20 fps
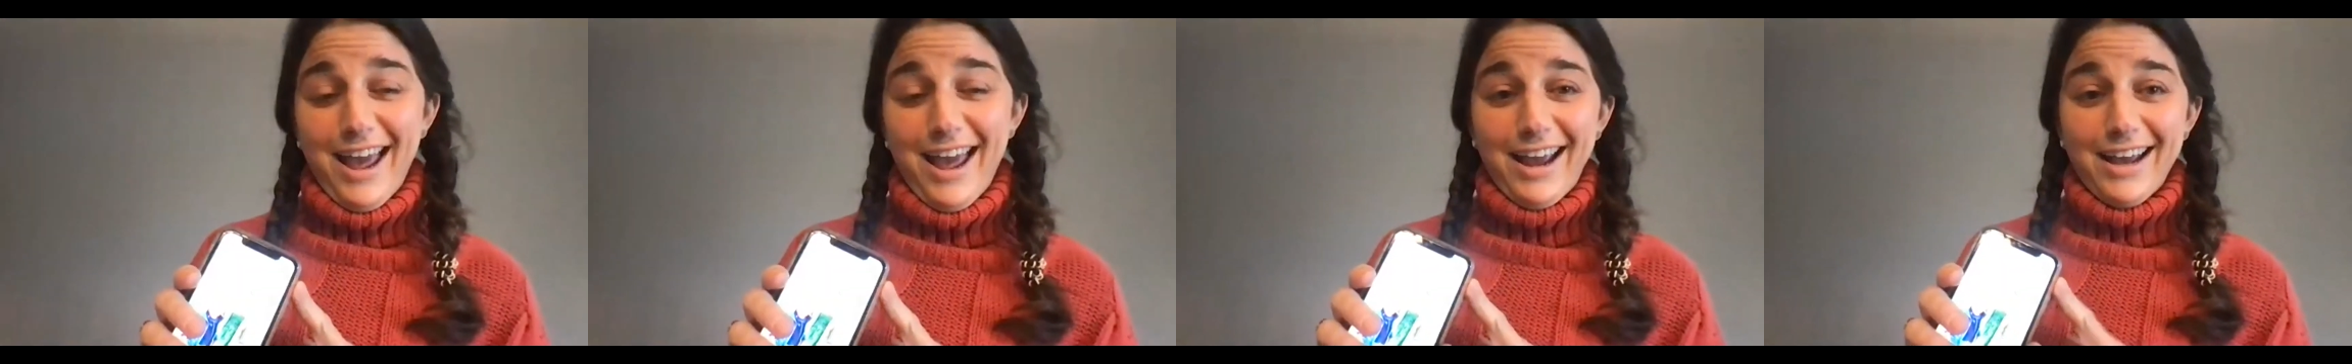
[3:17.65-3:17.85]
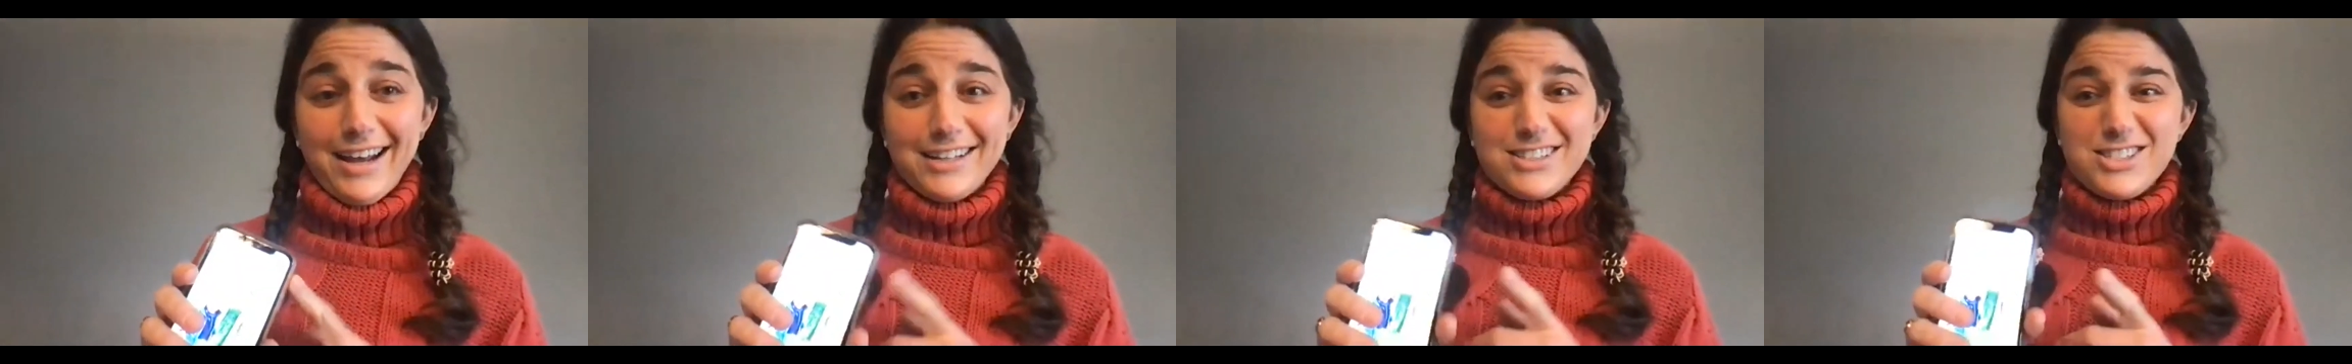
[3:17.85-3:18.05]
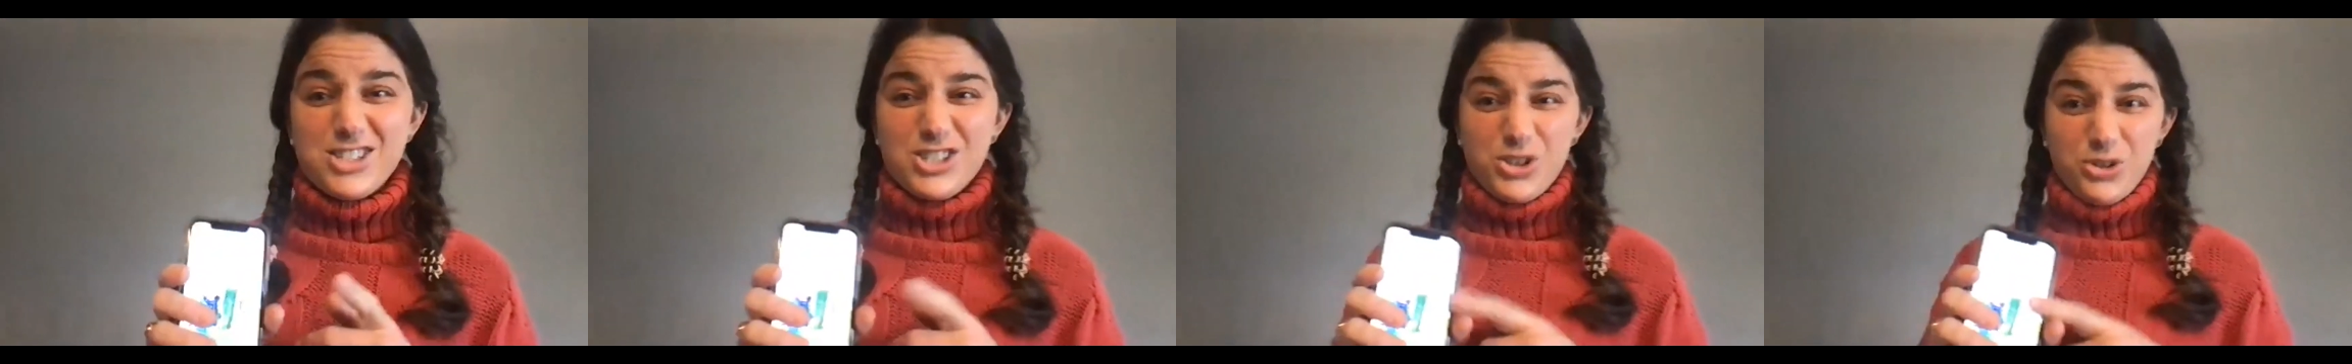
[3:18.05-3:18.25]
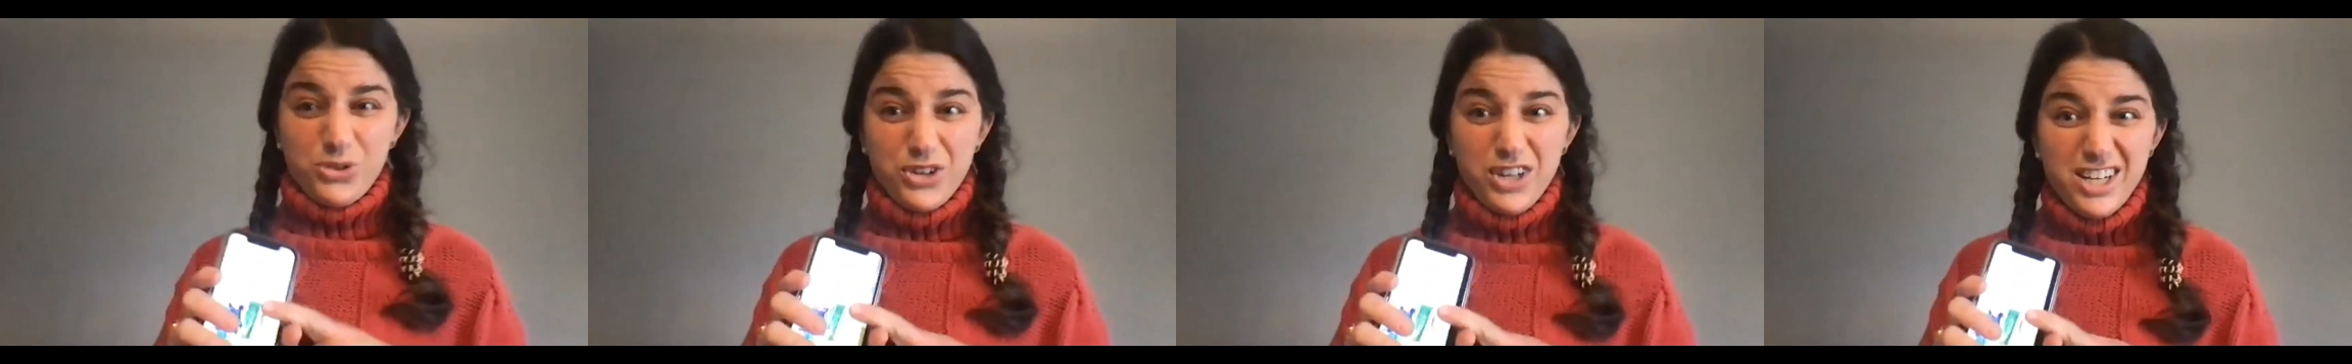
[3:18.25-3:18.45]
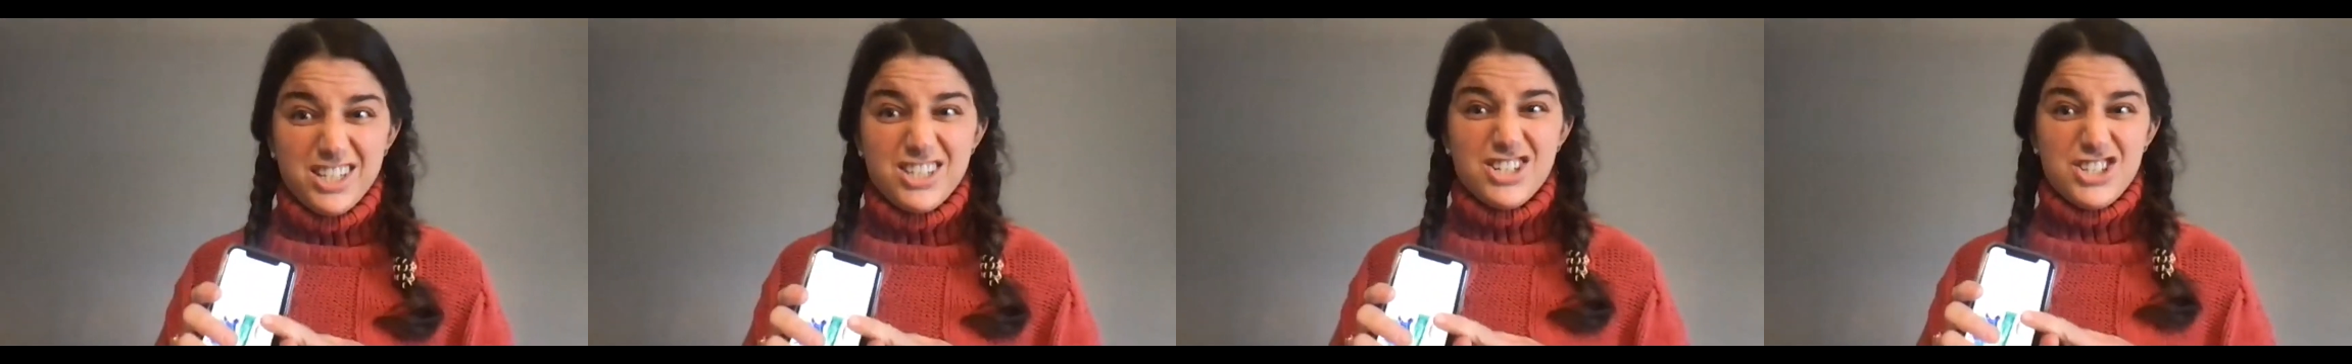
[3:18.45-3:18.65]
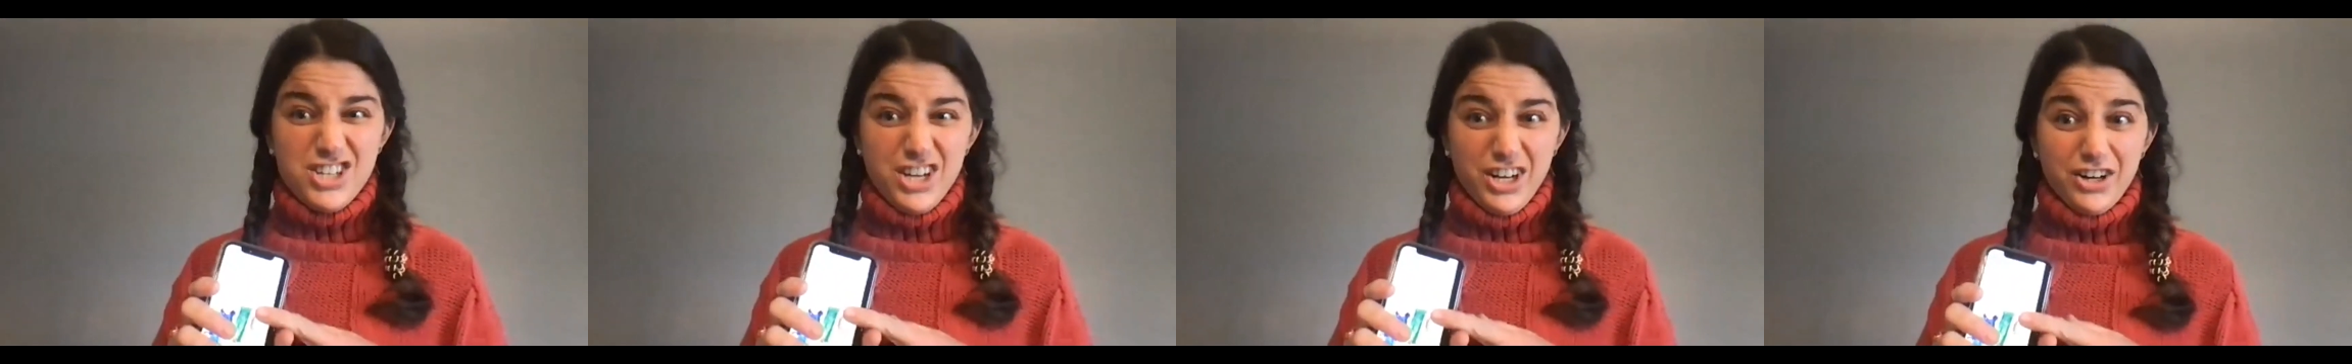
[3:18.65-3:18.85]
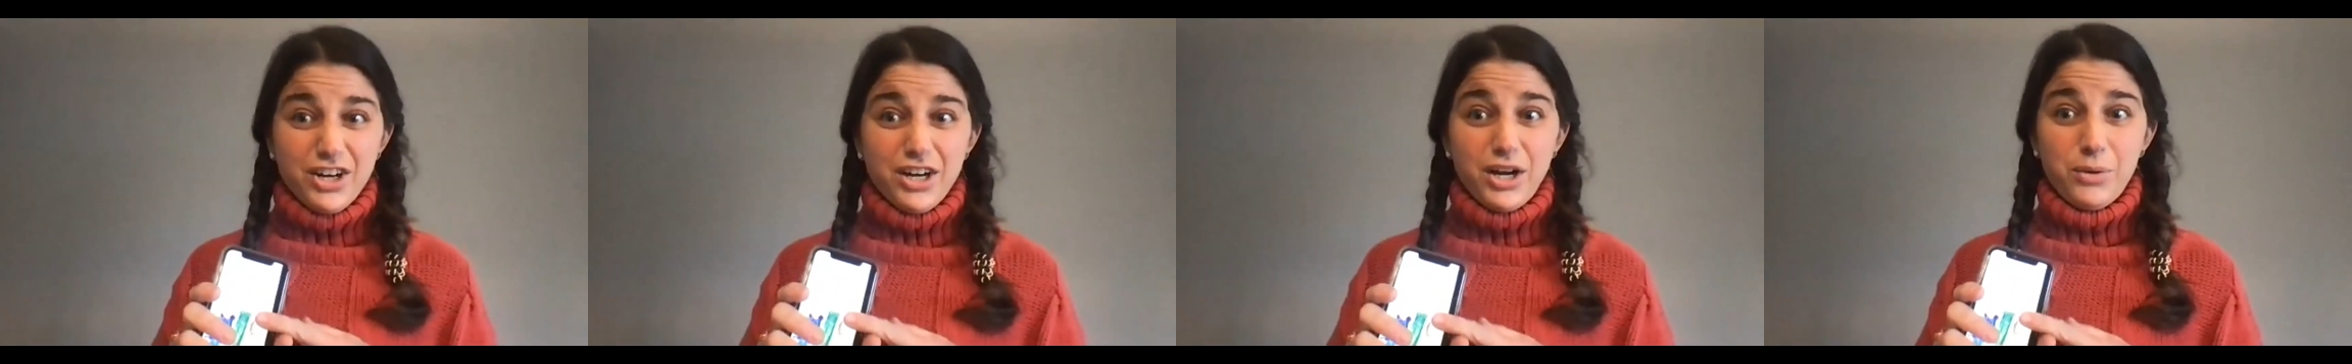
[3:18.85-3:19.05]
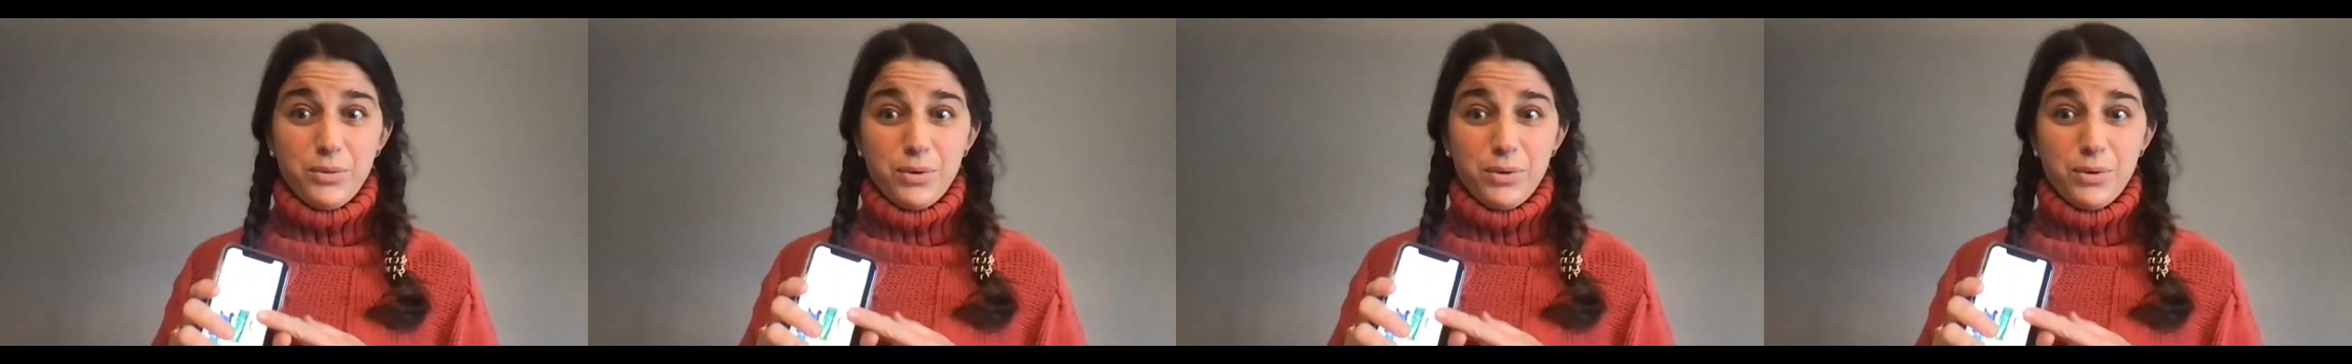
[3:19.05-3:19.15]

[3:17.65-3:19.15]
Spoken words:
and screen sharing